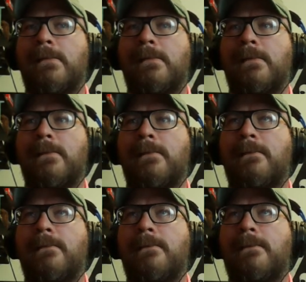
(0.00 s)
Huh.
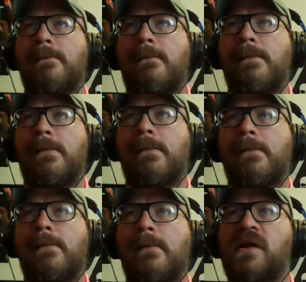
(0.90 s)

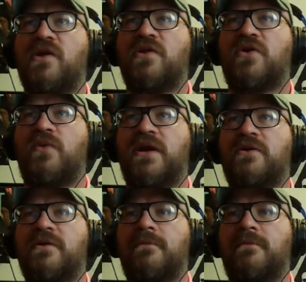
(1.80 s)
You look weird.